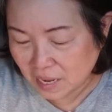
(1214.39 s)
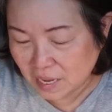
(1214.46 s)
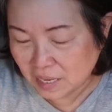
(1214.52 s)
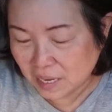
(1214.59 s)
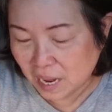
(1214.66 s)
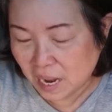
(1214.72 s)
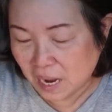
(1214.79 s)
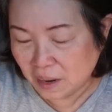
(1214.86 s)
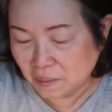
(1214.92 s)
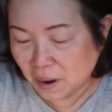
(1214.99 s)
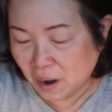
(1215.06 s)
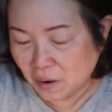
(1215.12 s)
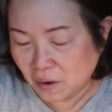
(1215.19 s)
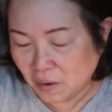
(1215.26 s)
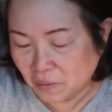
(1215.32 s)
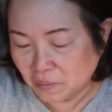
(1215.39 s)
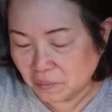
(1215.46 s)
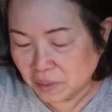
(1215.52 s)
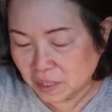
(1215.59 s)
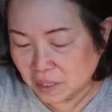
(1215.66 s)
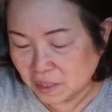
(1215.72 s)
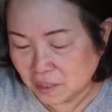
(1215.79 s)
it came out of
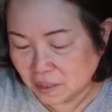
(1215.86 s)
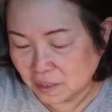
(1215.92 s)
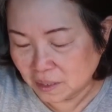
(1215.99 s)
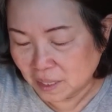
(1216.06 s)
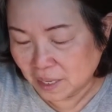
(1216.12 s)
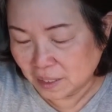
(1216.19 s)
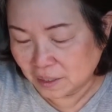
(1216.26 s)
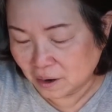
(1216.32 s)
me like